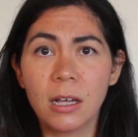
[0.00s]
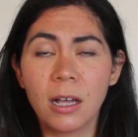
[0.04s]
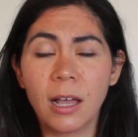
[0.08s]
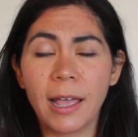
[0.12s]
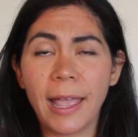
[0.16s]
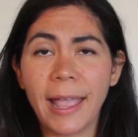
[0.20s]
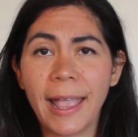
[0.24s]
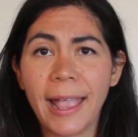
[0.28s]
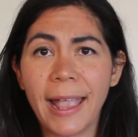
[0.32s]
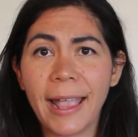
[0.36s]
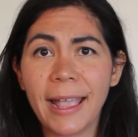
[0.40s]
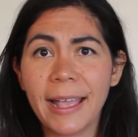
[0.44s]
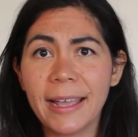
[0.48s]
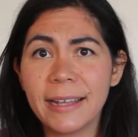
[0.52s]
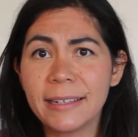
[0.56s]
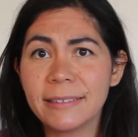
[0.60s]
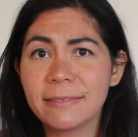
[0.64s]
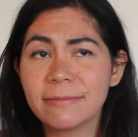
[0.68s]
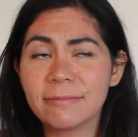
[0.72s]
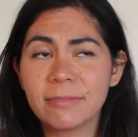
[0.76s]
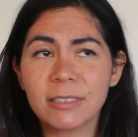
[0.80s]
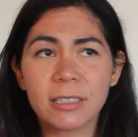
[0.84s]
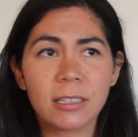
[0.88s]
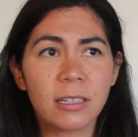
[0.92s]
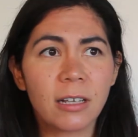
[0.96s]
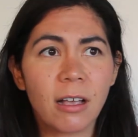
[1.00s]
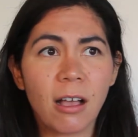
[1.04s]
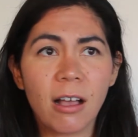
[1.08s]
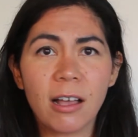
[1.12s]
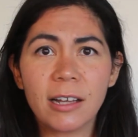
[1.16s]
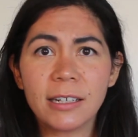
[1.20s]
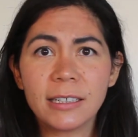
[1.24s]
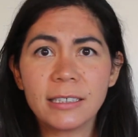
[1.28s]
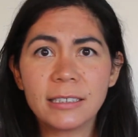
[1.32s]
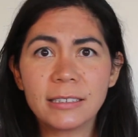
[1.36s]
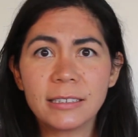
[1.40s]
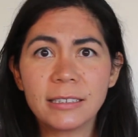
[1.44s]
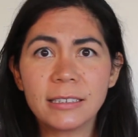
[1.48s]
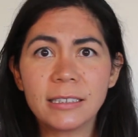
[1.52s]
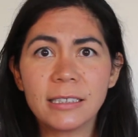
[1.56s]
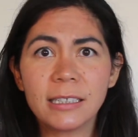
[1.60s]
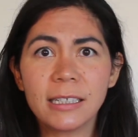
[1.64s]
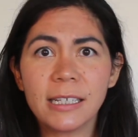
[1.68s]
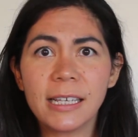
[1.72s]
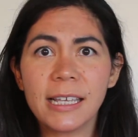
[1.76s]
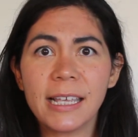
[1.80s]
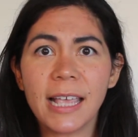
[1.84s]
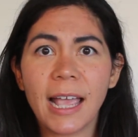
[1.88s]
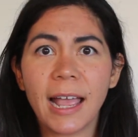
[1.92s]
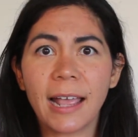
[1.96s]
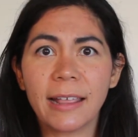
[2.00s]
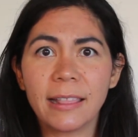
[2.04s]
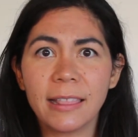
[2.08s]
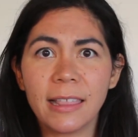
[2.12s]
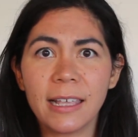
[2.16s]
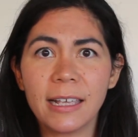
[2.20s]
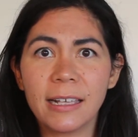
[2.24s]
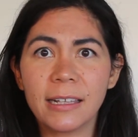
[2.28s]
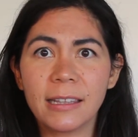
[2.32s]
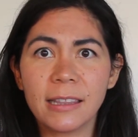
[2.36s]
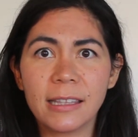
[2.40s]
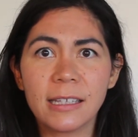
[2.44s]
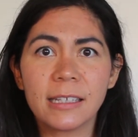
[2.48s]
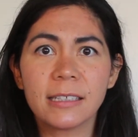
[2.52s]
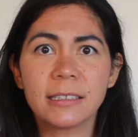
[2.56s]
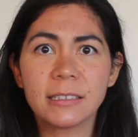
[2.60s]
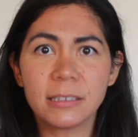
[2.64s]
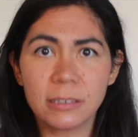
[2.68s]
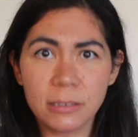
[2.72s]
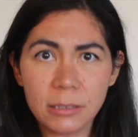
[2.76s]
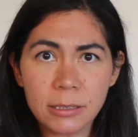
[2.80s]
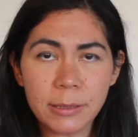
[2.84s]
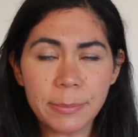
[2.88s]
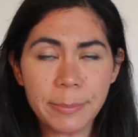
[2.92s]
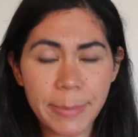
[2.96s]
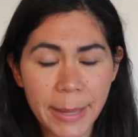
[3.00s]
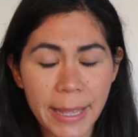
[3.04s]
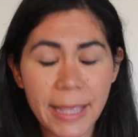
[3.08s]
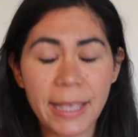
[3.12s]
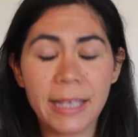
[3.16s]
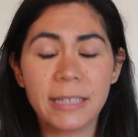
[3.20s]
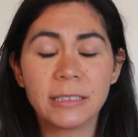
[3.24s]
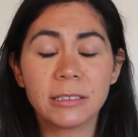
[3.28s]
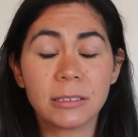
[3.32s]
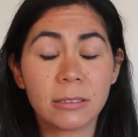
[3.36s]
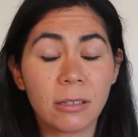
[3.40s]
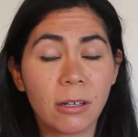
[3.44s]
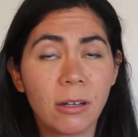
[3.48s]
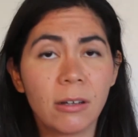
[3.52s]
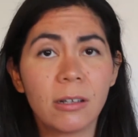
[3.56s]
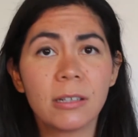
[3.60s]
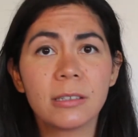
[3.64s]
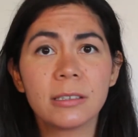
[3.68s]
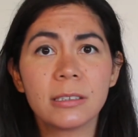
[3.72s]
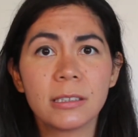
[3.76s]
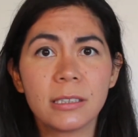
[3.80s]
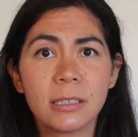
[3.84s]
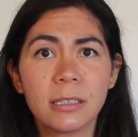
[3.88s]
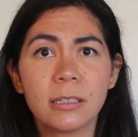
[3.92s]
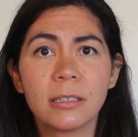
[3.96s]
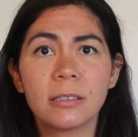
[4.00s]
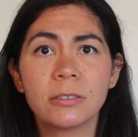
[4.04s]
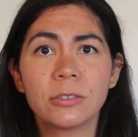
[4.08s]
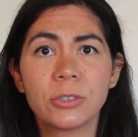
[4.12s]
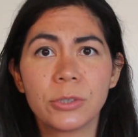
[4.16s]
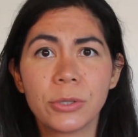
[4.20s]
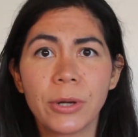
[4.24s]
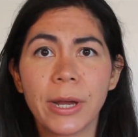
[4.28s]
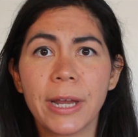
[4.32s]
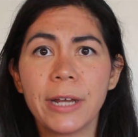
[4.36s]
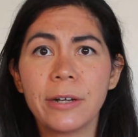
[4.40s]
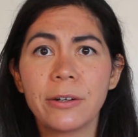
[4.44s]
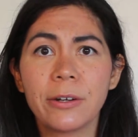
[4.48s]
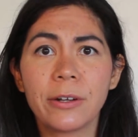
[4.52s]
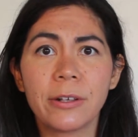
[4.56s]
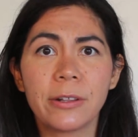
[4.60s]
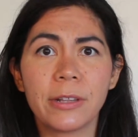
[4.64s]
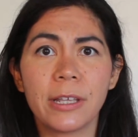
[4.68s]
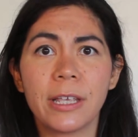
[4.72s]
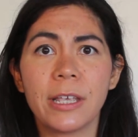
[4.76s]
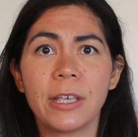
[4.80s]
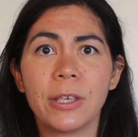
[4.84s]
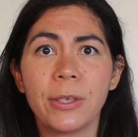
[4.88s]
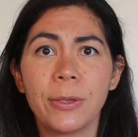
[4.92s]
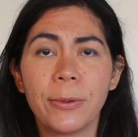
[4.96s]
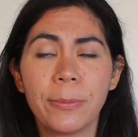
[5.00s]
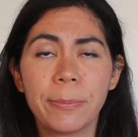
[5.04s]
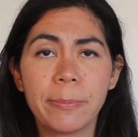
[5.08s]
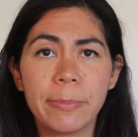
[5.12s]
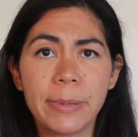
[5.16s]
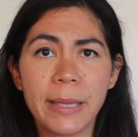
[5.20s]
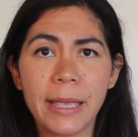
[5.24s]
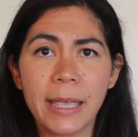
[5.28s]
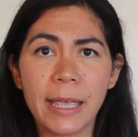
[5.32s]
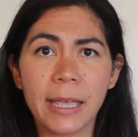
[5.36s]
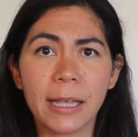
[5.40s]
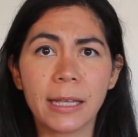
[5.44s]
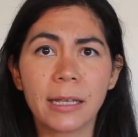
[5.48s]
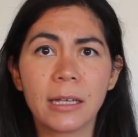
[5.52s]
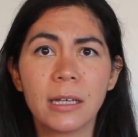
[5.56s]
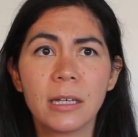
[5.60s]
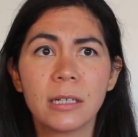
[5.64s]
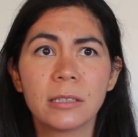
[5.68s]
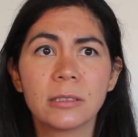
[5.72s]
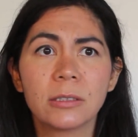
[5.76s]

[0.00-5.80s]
And honestly, I think this depends on the trainer that you pick.